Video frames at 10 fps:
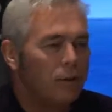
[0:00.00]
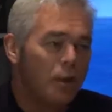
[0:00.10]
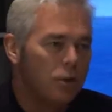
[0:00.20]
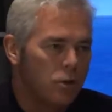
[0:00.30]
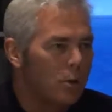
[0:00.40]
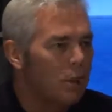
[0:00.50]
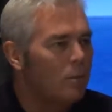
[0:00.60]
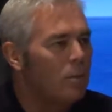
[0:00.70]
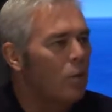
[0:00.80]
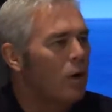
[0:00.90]
There could certainly
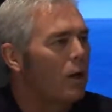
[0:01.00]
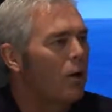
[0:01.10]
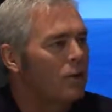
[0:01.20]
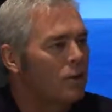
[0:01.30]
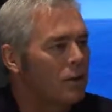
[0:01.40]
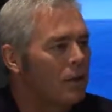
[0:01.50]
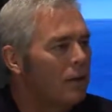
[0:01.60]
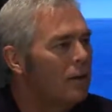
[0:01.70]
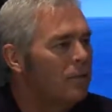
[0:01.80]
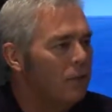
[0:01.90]
be more characters in
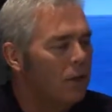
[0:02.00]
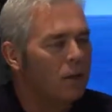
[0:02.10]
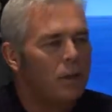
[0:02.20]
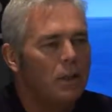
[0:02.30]
there.